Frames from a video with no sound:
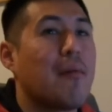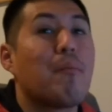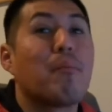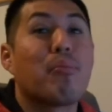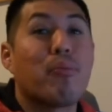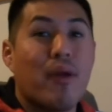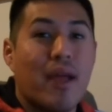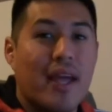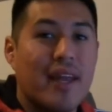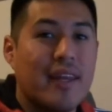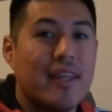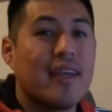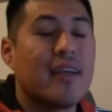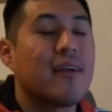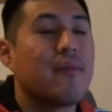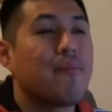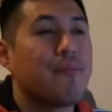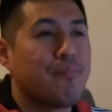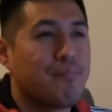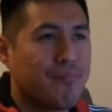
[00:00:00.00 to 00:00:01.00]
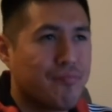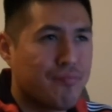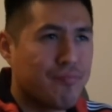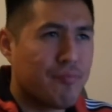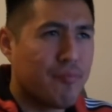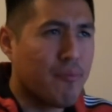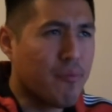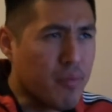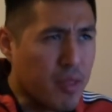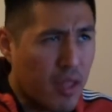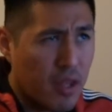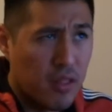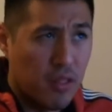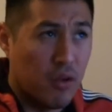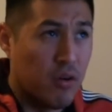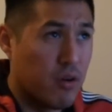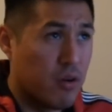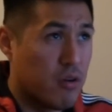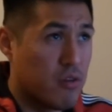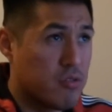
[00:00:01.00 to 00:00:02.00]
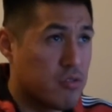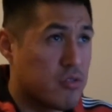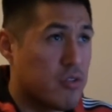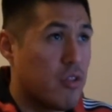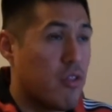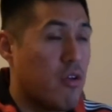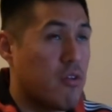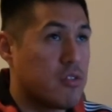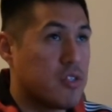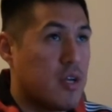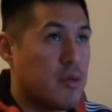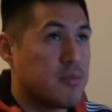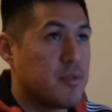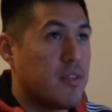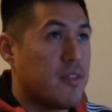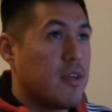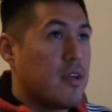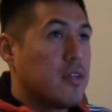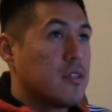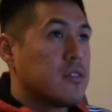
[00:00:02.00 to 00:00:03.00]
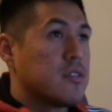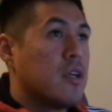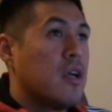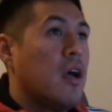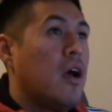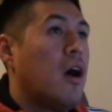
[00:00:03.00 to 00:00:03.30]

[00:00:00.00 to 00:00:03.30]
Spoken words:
branding, logos, those types of things.